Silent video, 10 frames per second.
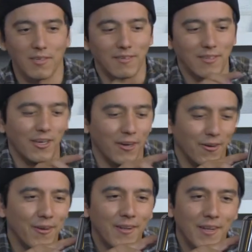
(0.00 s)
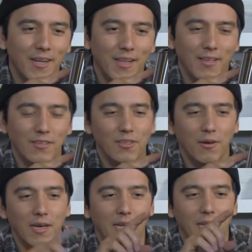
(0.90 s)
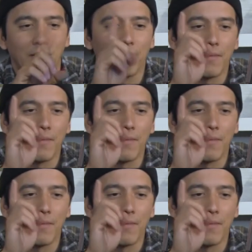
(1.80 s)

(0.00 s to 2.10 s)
So let's go ahead.